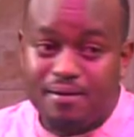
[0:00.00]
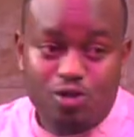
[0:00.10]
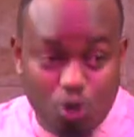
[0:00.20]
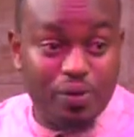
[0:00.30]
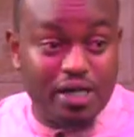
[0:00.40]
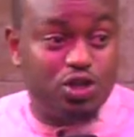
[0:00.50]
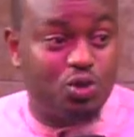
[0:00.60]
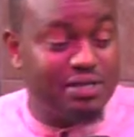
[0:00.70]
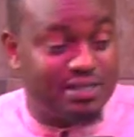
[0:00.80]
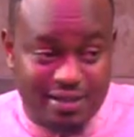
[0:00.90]
So we need
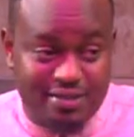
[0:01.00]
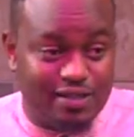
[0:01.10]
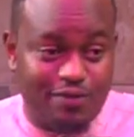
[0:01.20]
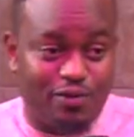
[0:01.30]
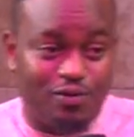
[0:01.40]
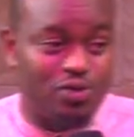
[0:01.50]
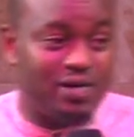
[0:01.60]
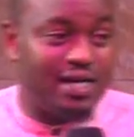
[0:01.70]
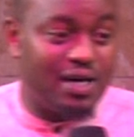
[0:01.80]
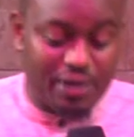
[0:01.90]
to be sensitive of what we
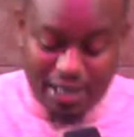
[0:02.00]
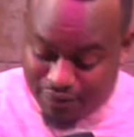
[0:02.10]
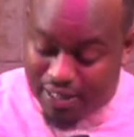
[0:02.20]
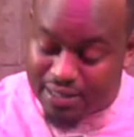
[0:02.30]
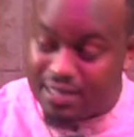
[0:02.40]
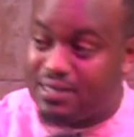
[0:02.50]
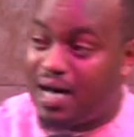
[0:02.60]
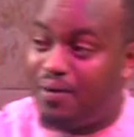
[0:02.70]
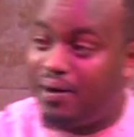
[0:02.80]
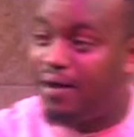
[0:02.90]
are hearing, even at this
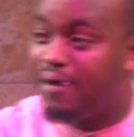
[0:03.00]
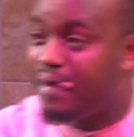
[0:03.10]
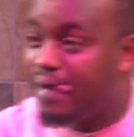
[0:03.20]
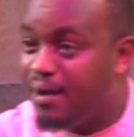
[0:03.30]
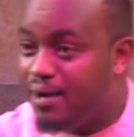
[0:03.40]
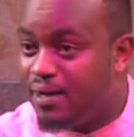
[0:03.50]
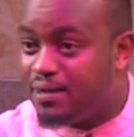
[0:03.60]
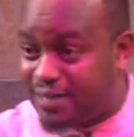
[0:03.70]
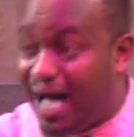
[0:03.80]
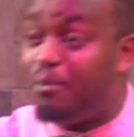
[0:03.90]
hour.
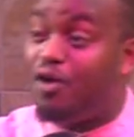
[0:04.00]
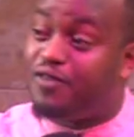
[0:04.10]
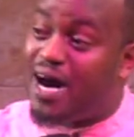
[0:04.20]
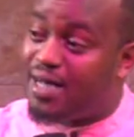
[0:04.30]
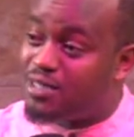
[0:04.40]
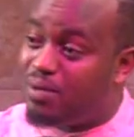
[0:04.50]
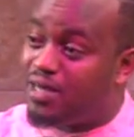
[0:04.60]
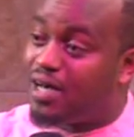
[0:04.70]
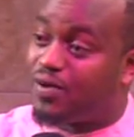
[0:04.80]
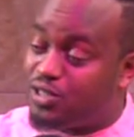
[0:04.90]
Some of us, by
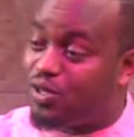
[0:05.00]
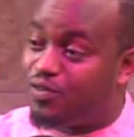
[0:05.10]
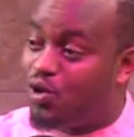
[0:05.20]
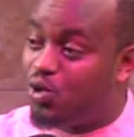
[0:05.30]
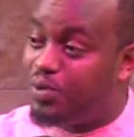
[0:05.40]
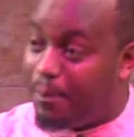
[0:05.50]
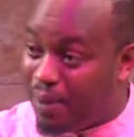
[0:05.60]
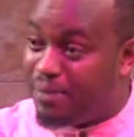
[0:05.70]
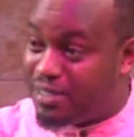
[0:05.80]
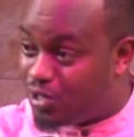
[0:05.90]
the grace of God, we are
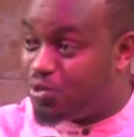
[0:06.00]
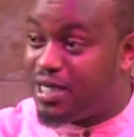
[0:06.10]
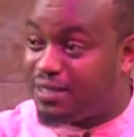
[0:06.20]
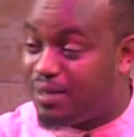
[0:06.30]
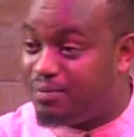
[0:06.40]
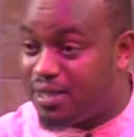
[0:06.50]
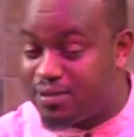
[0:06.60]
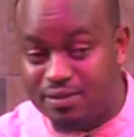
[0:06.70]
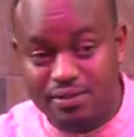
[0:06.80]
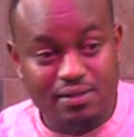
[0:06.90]
permitted to hear some
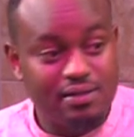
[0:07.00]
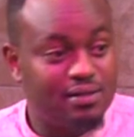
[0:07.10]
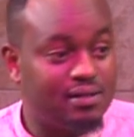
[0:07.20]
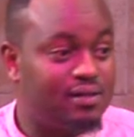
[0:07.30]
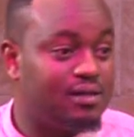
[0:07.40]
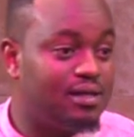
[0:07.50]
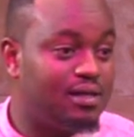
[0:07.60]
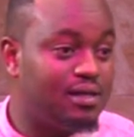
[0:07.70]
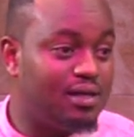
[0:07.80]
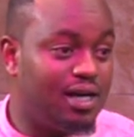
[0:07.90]
things
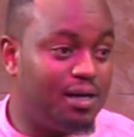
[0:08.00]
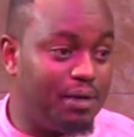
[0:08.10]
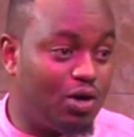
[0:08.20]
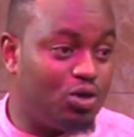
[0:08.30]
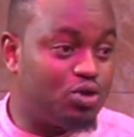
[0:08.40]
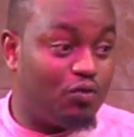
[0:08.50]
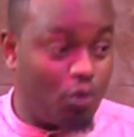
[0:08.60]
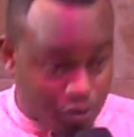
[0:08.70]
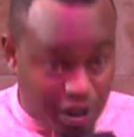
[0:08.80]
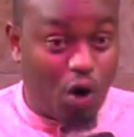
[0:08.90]
because of
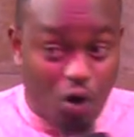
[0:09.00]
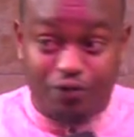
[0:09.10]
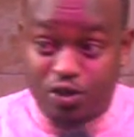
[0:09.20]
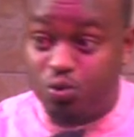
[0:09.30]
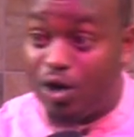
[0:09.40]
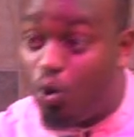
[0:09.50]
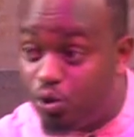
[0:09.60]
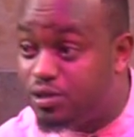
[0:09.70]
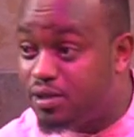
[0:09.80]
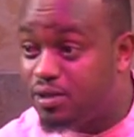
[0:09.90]
the office we
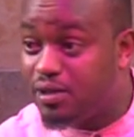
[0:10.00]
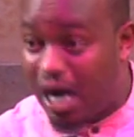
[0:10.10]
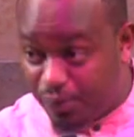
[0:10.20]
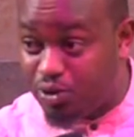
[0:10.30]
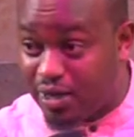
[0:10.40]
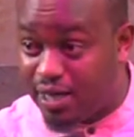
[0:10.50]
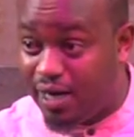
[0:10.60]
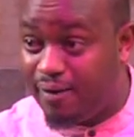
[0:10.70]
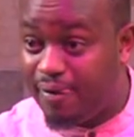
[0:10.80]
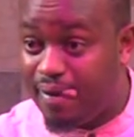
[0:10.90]
hold. Are we together?
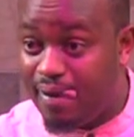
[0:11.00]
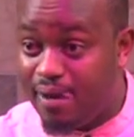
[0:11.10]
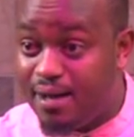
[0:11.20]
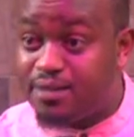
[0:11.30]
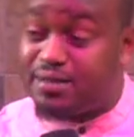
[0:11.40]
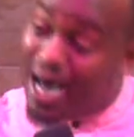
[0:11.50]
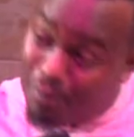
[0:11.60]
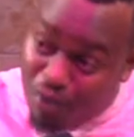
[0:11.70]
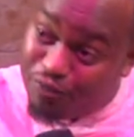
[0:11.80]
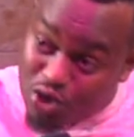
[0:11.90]

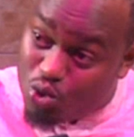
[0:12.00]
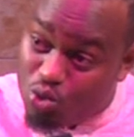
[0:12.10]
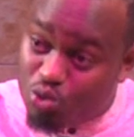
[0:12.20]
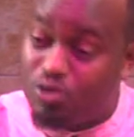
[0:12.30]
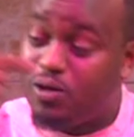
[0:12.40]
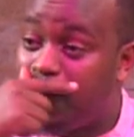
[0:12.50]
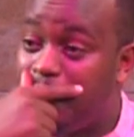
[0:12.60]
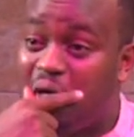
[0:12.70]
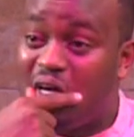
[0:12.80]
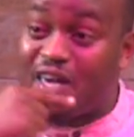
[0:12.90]
Some of you,
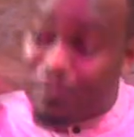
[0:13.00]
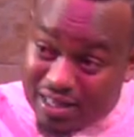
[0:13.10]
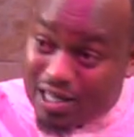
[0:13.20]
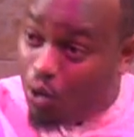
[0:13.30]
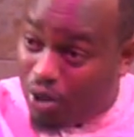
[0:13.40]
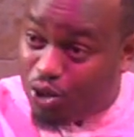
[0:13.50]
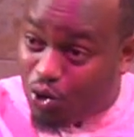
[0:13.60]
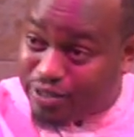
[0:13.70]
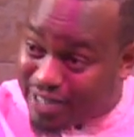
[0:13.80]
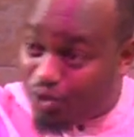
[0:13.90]
even the Holy
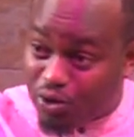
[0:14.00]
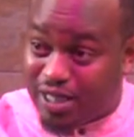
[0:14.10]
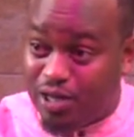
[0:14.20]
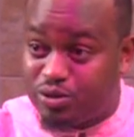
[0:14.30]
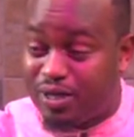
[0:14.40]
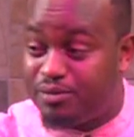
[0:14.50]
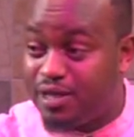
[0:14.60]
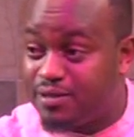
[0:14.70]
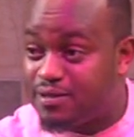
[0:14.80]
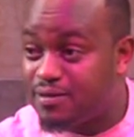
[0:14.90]
Ghost, cannot tell you some
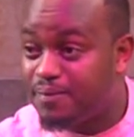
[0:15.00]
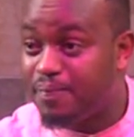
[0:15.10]
things.